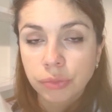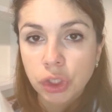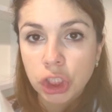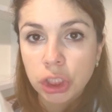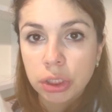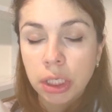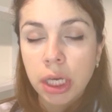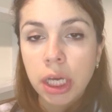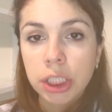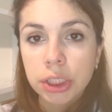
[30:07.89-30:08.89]
Good.
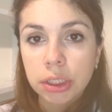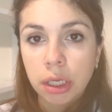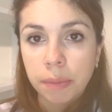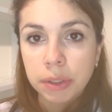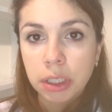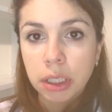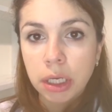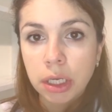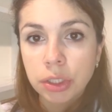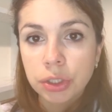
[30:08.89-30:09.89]
Just keep it
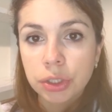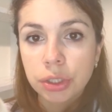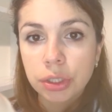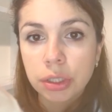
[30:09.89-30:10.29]
clenched.